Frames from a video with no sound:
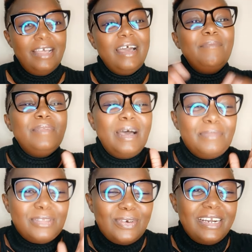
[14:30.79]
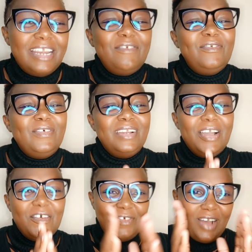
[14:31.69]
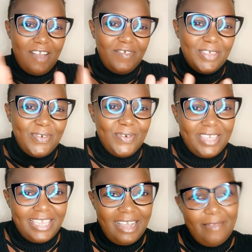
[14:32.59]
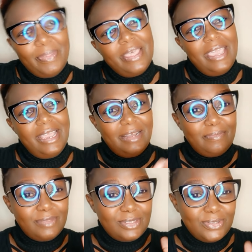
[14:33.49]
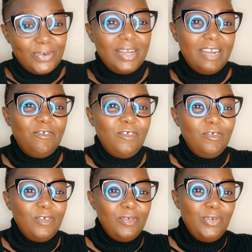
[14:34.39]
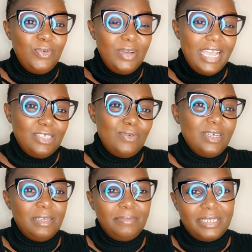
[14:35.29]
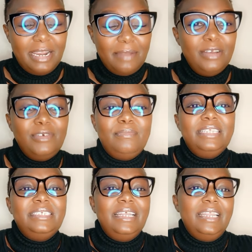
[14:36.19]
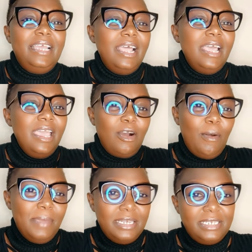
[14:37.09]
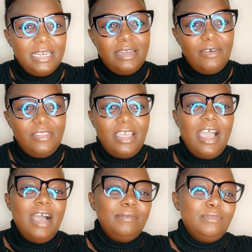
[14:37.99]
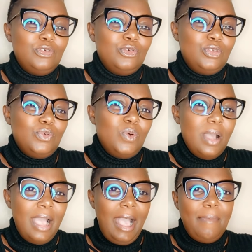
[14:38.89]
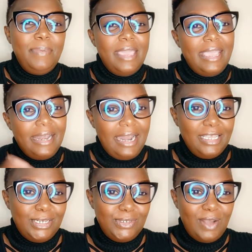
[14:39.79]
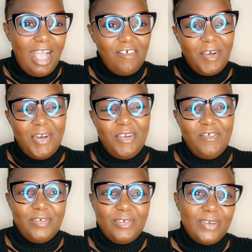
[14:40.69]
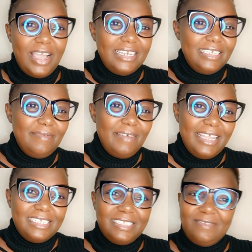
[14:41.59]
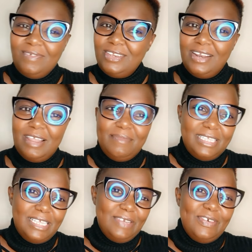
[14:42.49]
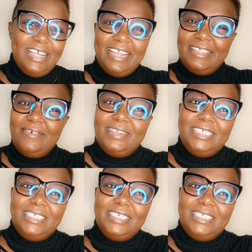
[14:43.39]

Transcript: I'm, I'm so grateful for having you here, and I'm so grateful for you guys who are subscribing to my channel, commenting down there. I'm so so happy and lucky to have all of you. So until my next video, let me see you on another one.